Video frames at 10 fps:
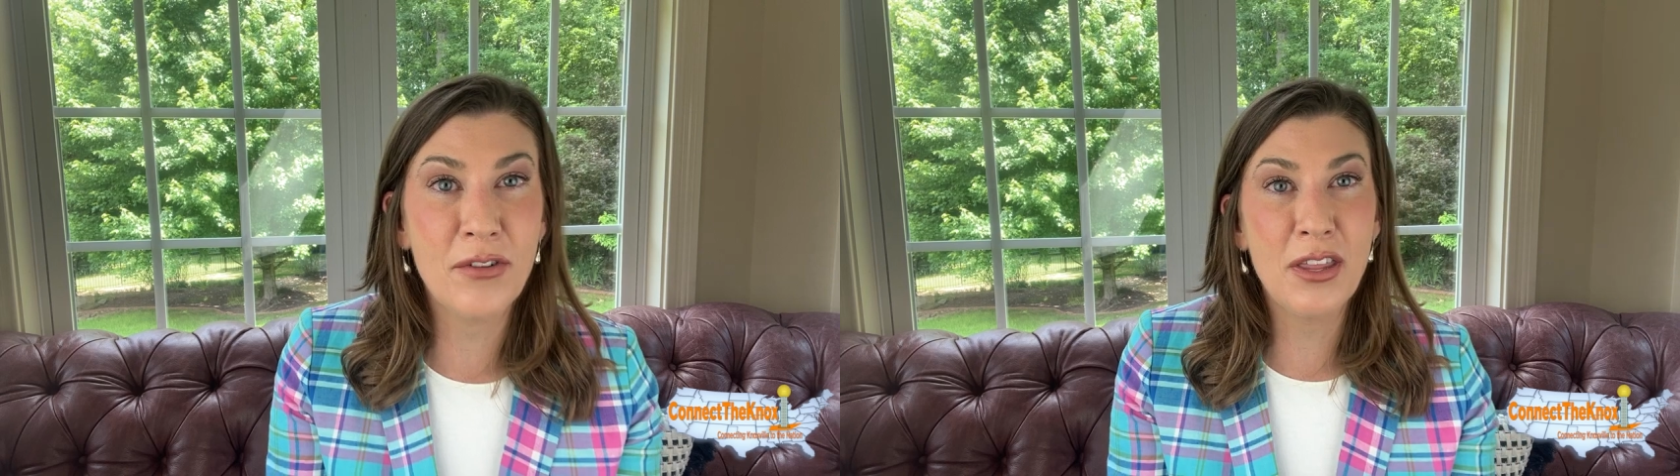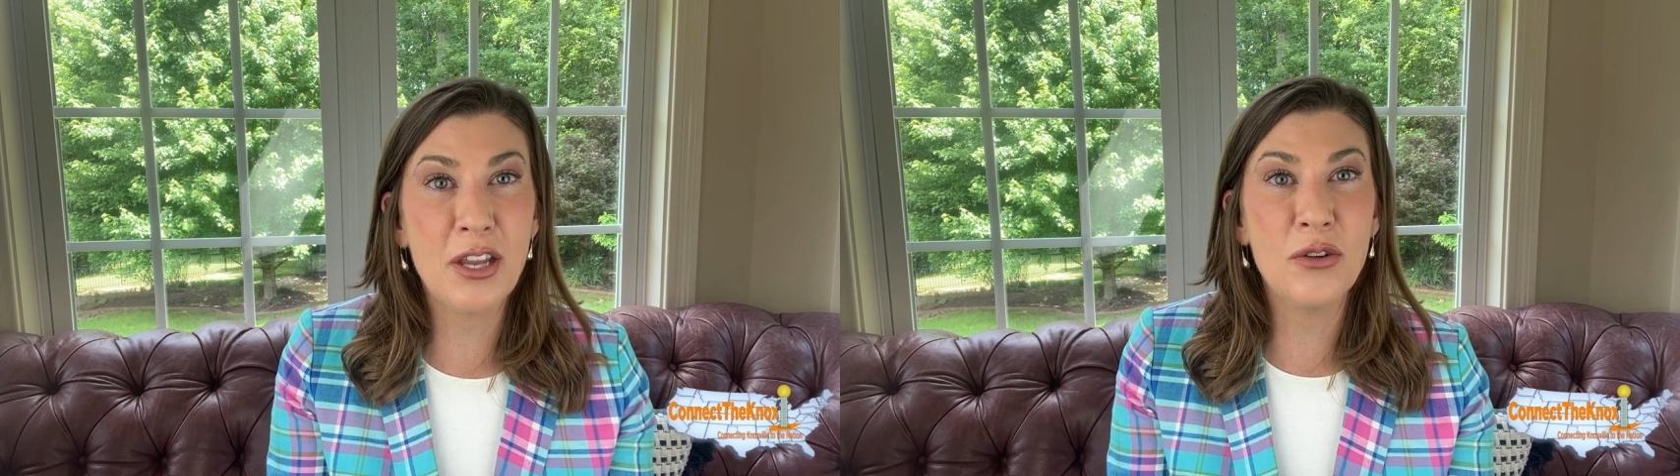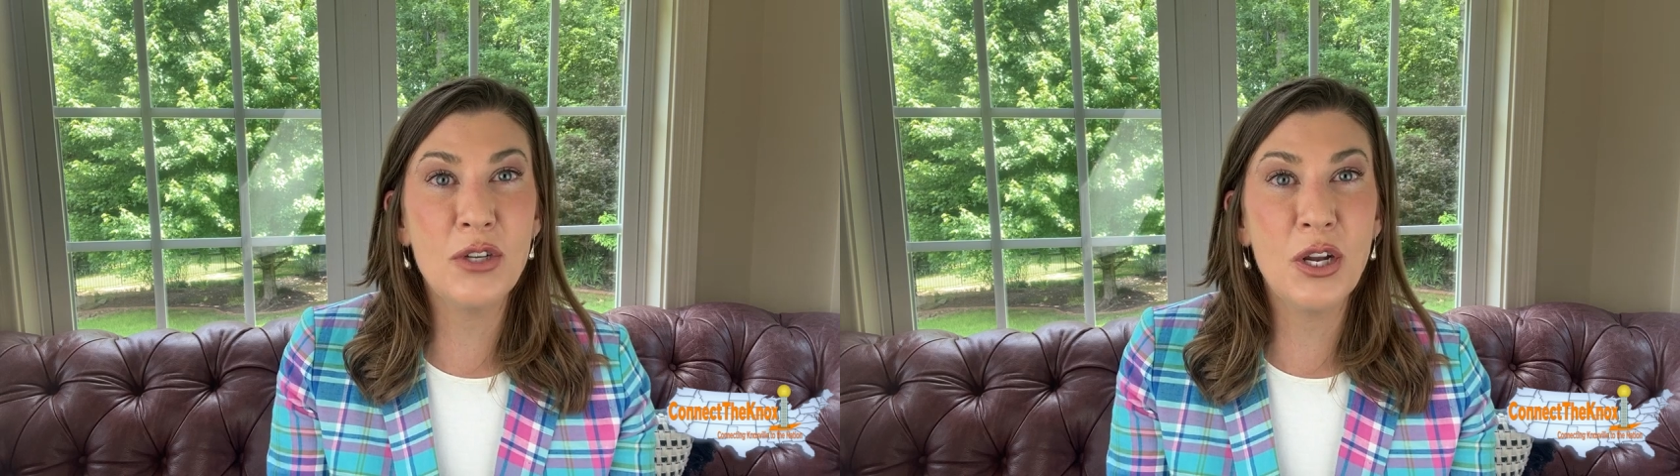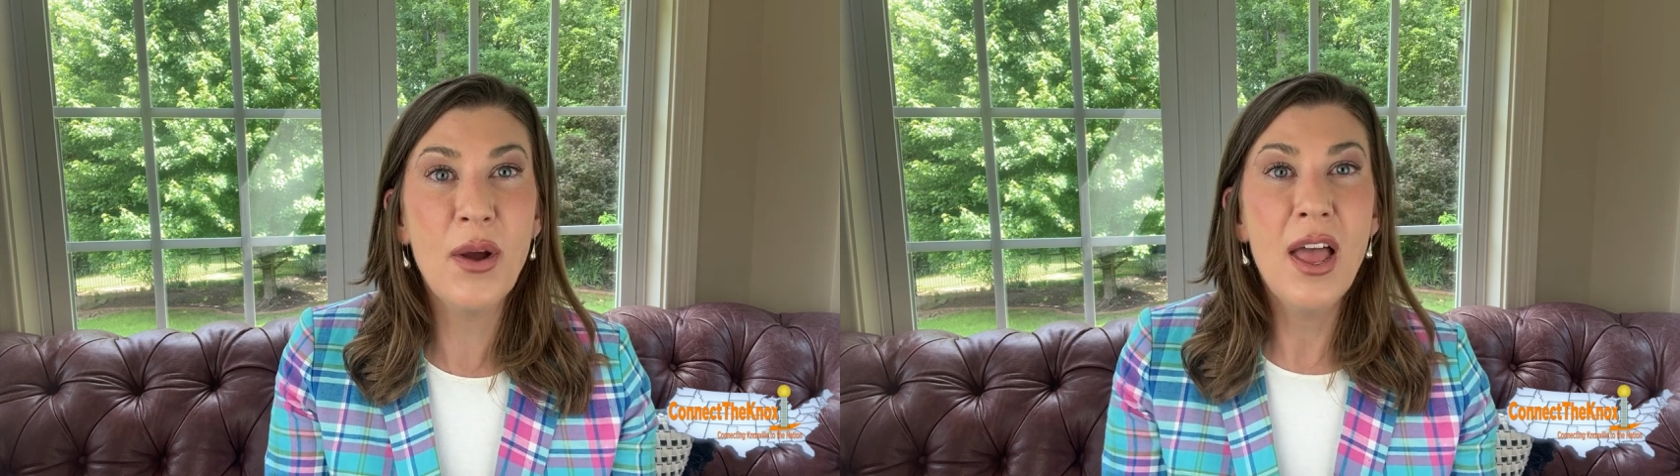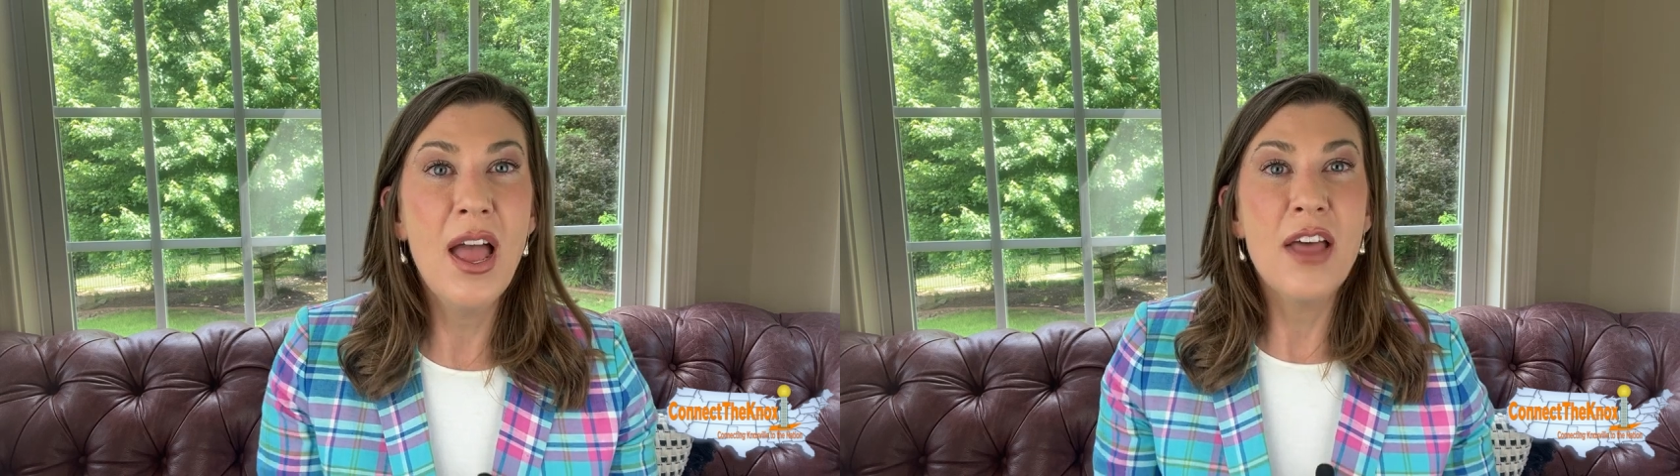everything you
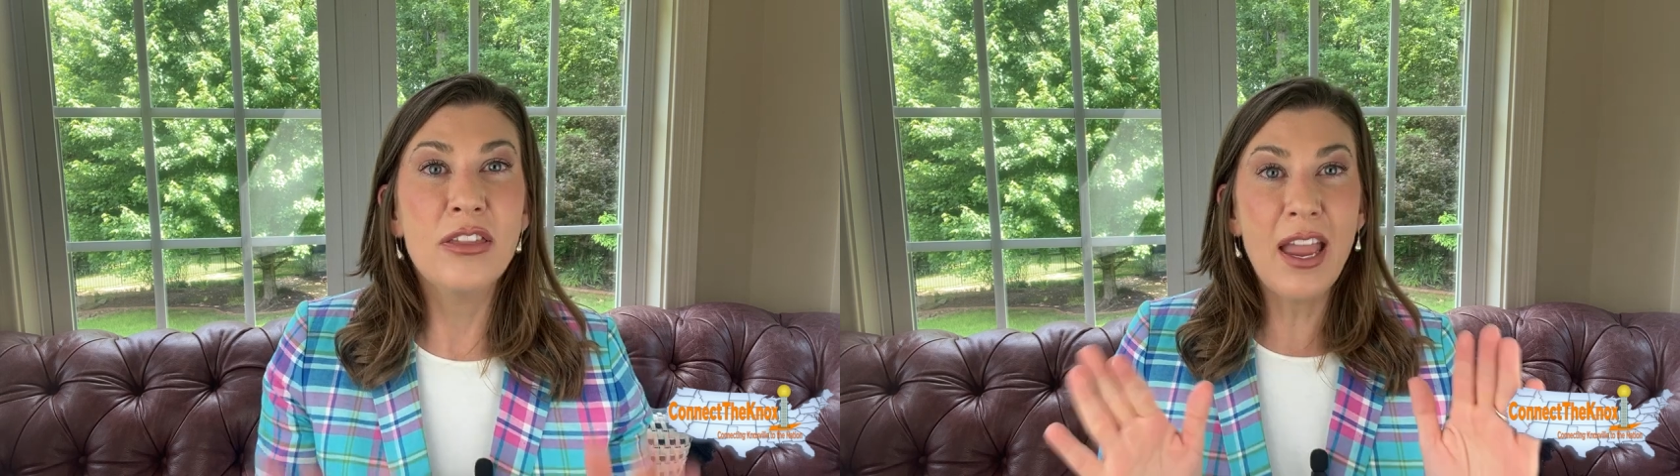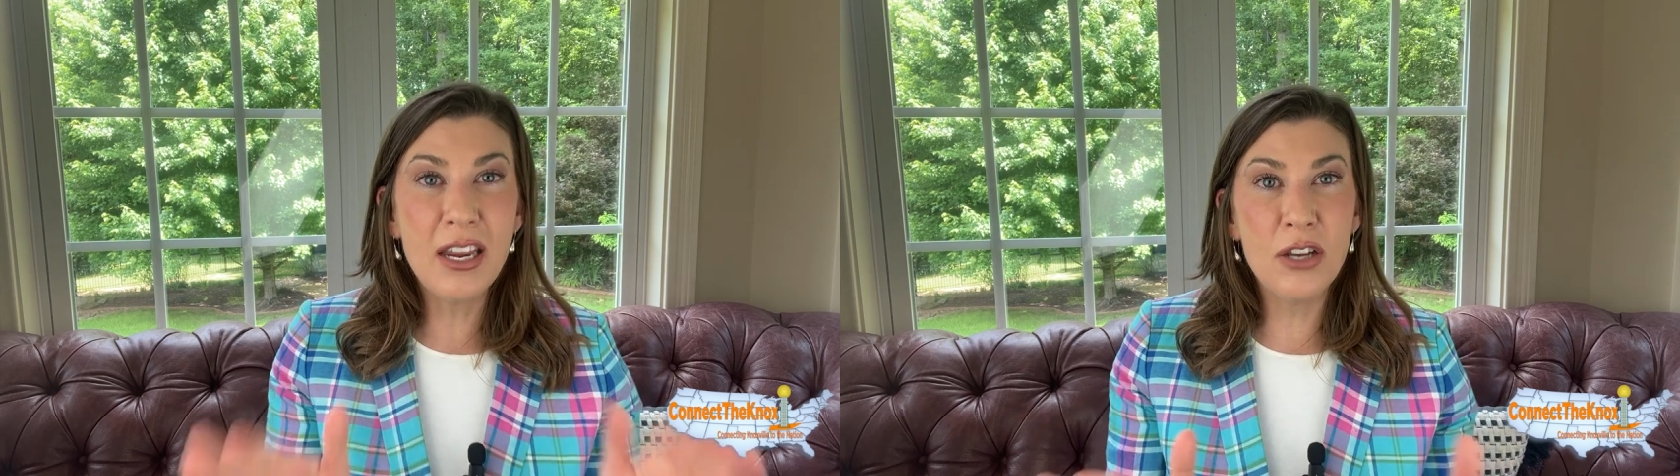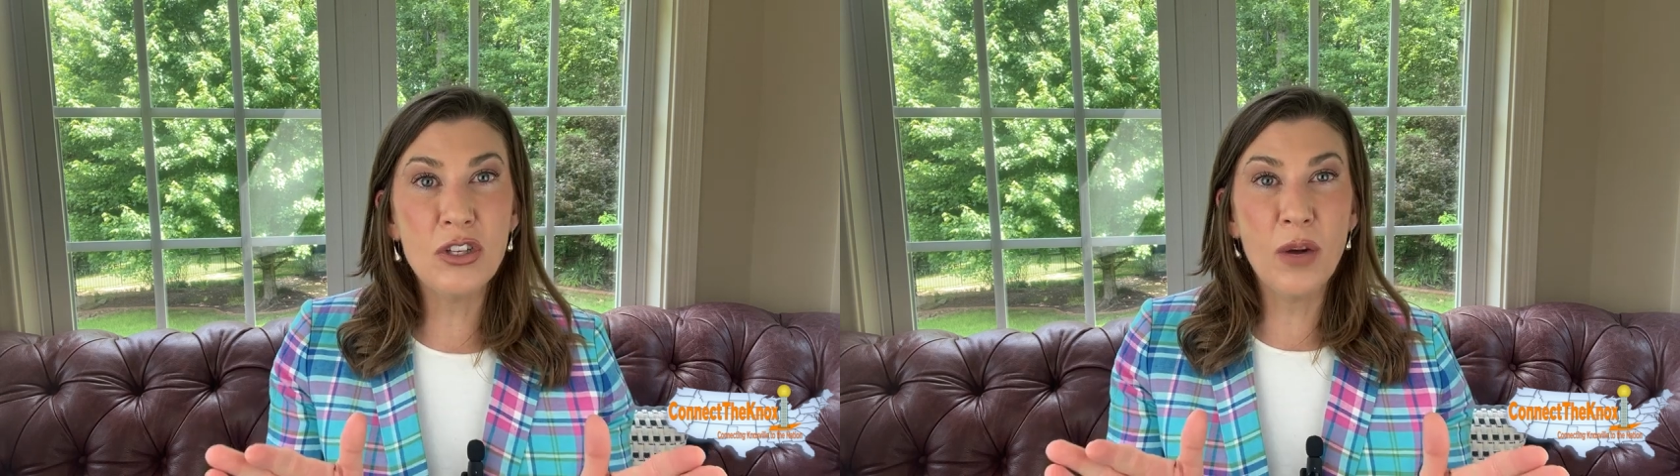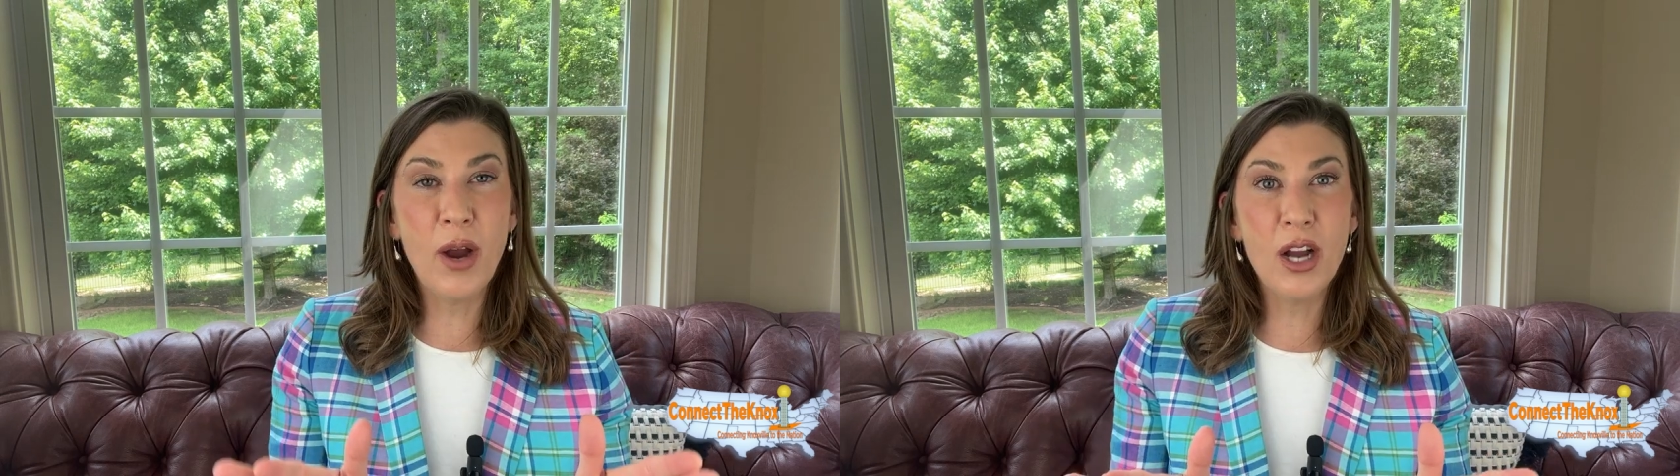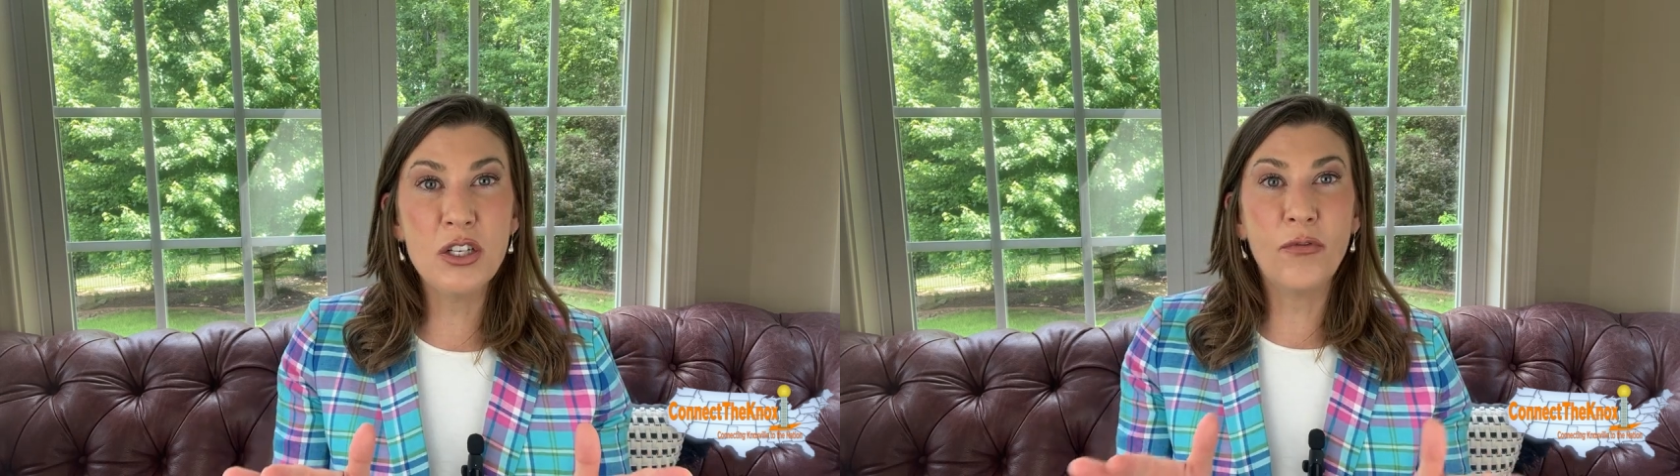do. Thank you so
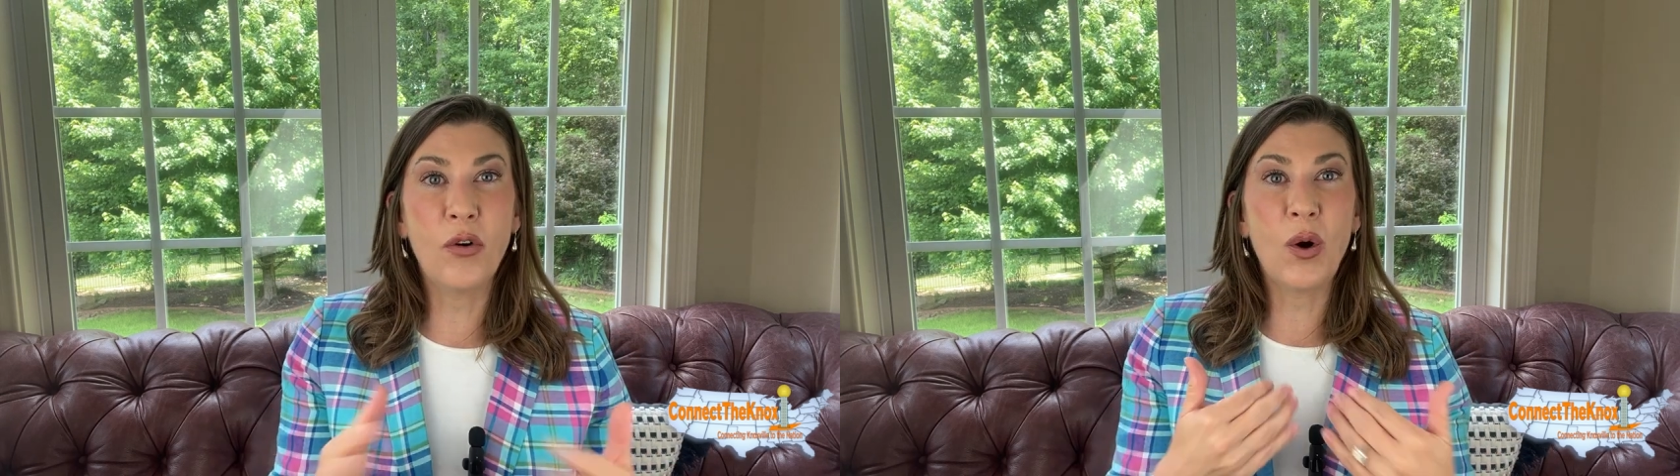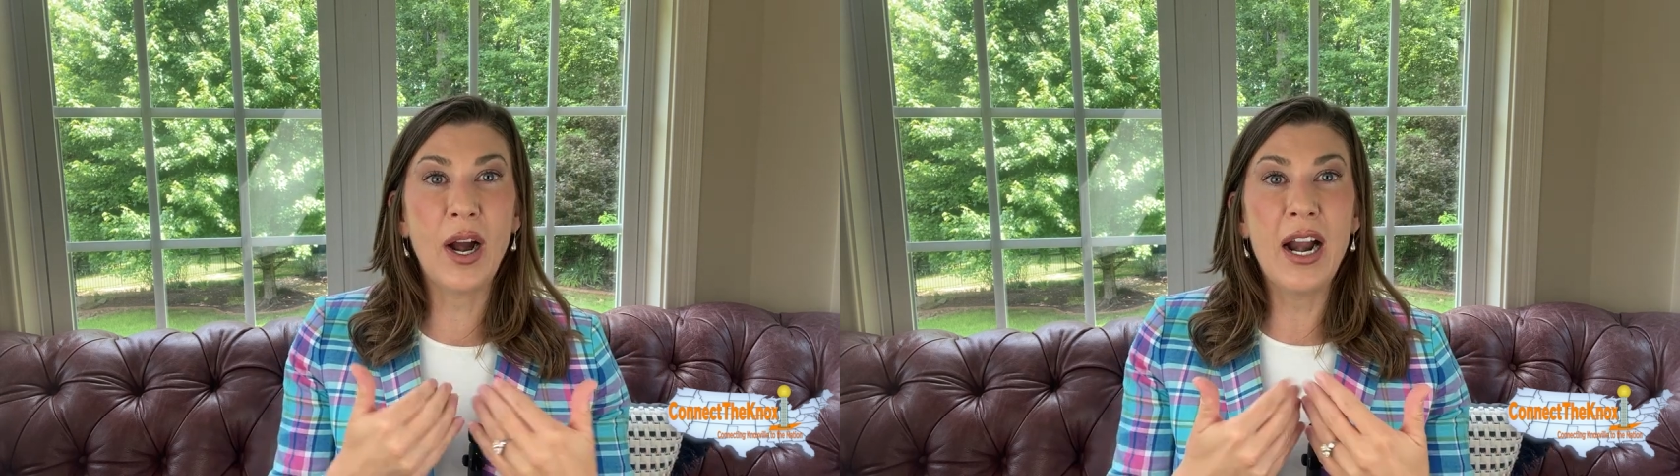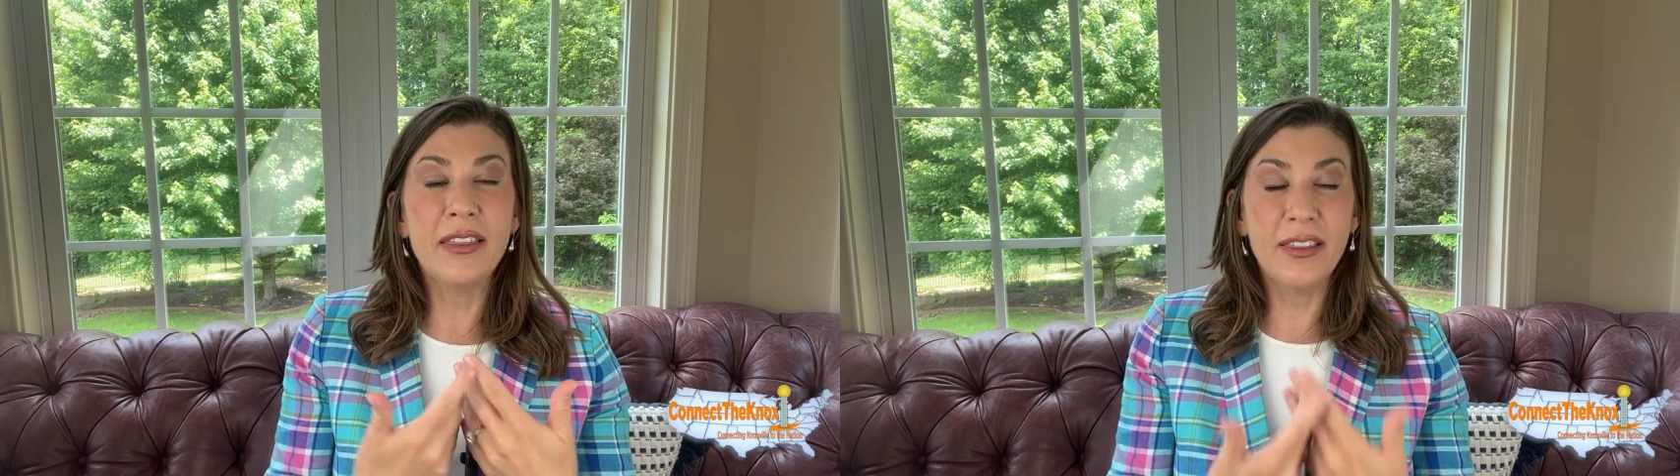much for